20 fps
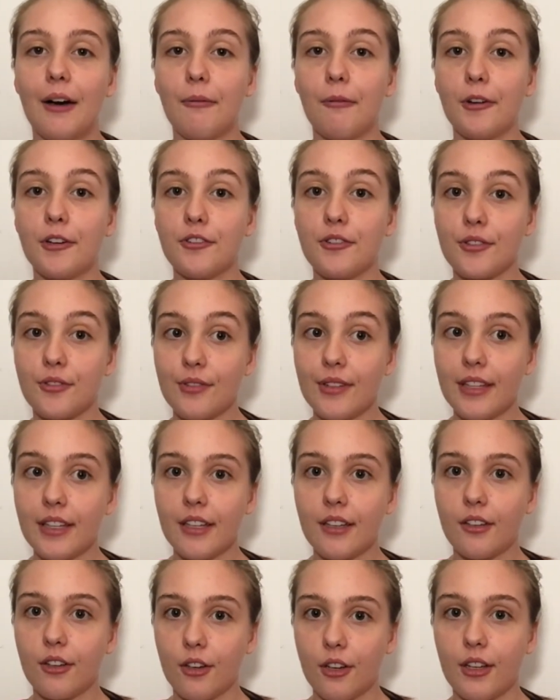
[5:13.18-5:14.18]
which was
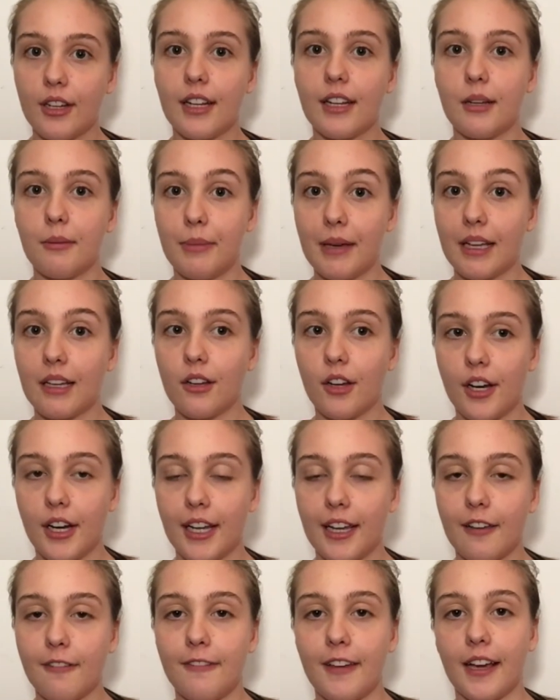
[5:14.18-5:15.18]
really good and a big
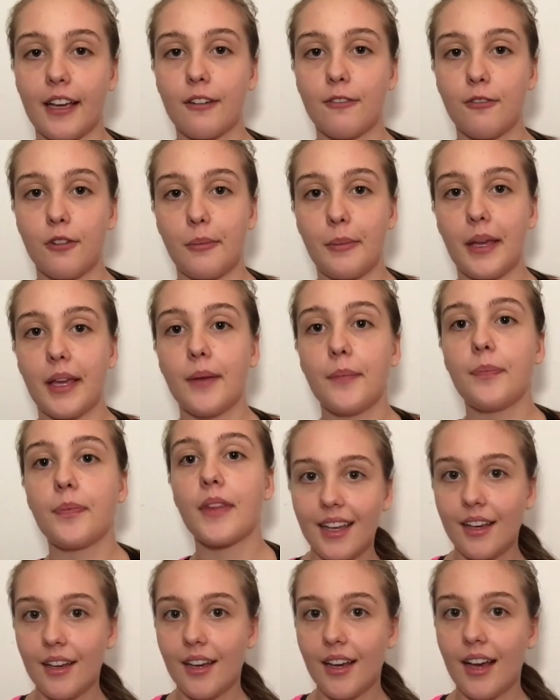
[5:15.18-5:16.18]
learning effect for me.
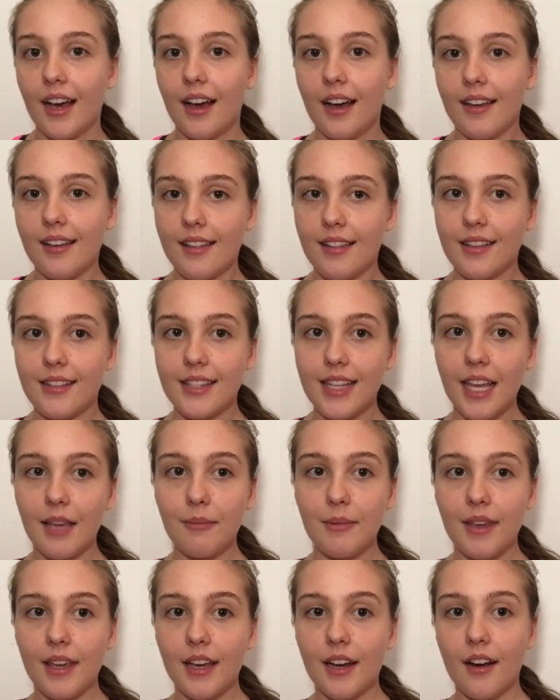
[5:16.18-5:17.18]
In the
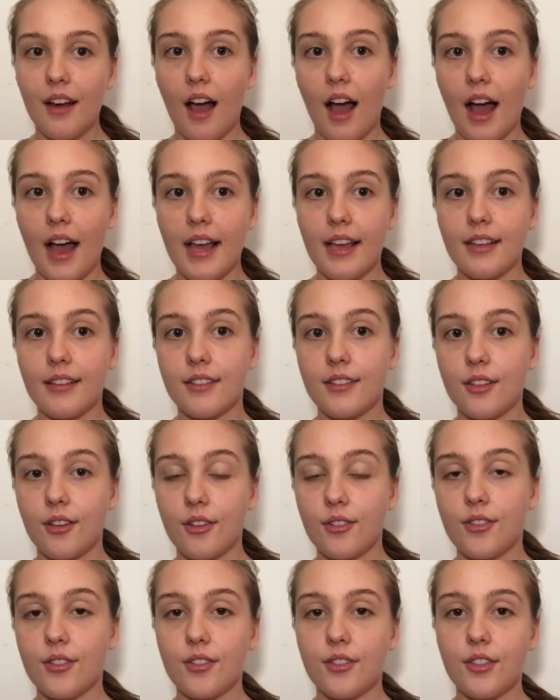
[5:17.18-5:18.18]
same year, I
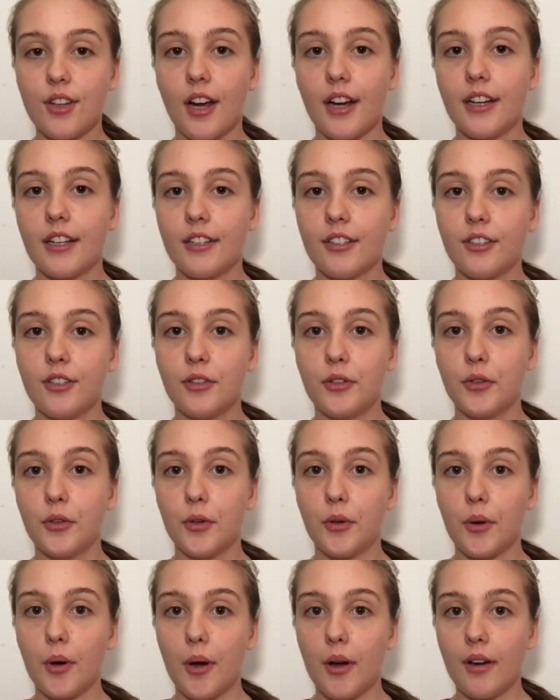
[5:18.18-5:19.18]
also started
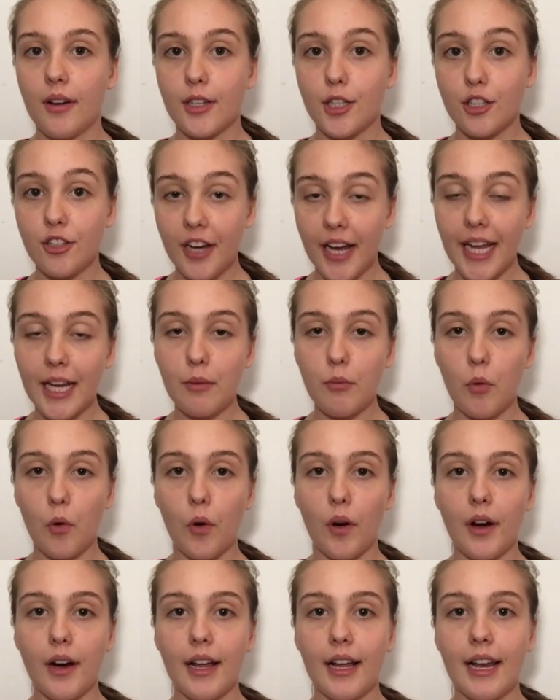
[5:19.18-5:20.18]
to train
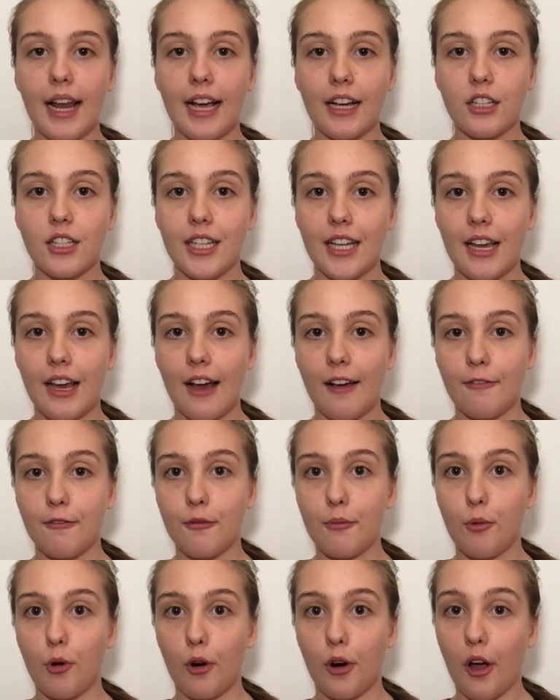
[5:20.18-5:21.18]
more and actually have
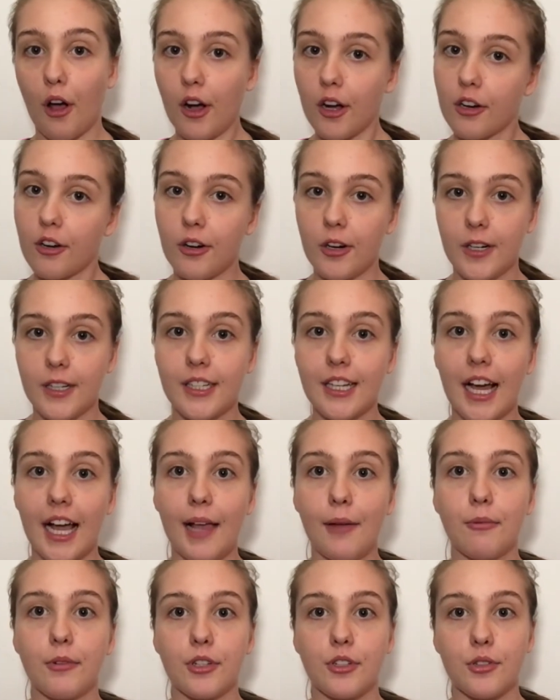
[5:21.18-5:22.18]
more on-court
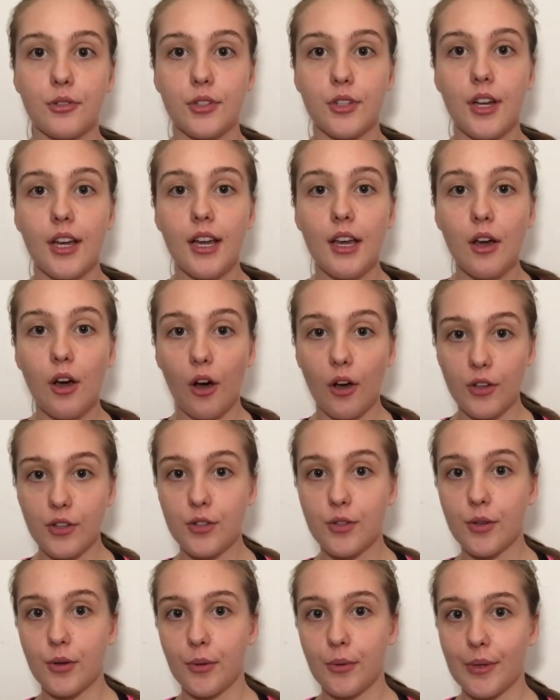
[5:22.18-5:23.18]
time, which
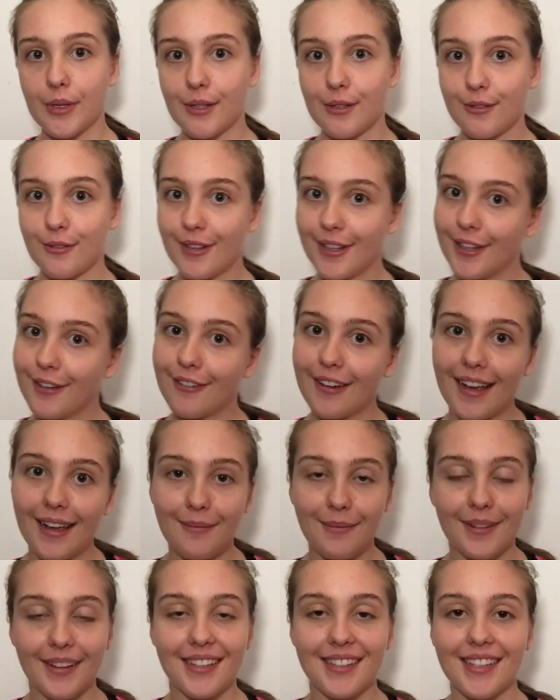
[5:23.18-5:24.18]
also was really
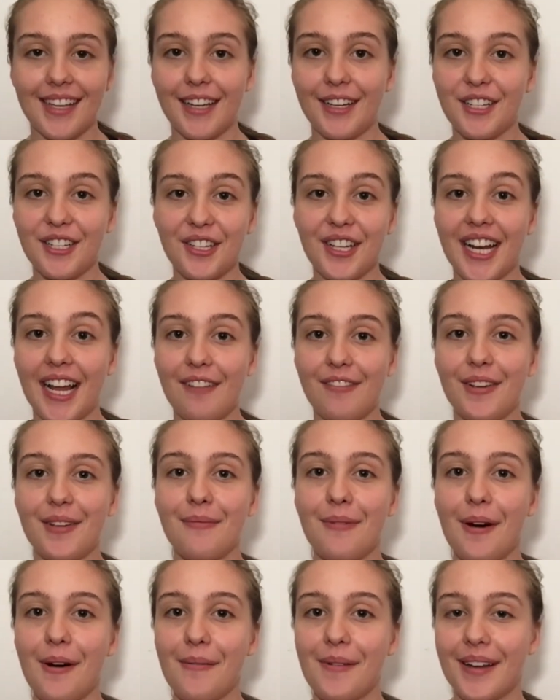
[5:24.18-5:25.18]
great because I enjoyed every
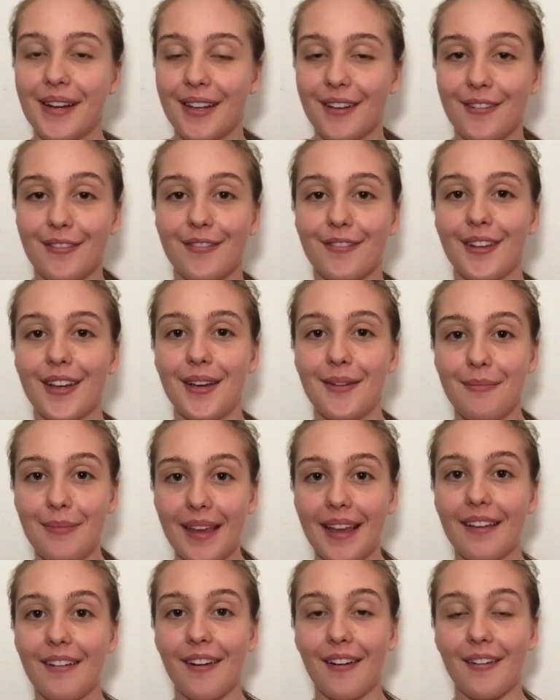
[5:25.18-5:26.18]
moment of
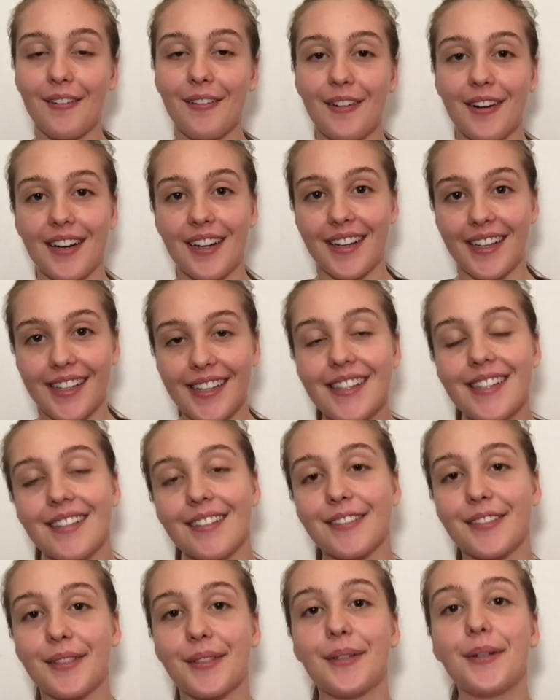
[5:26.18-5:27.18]
being on court, and I
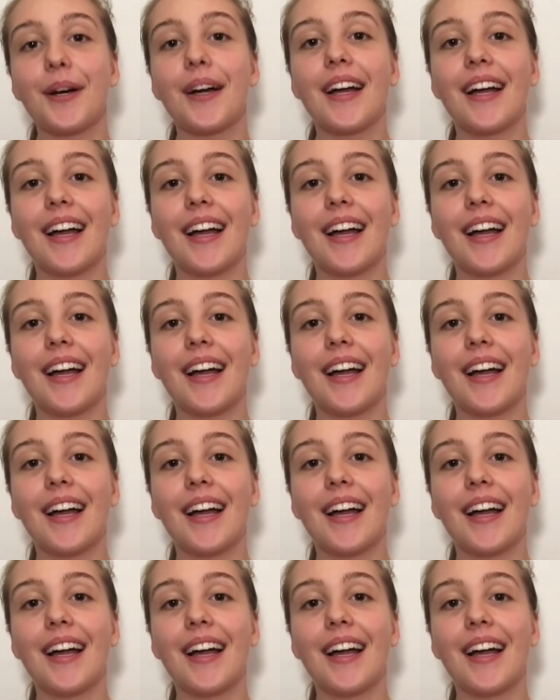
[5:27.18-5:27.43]
still do.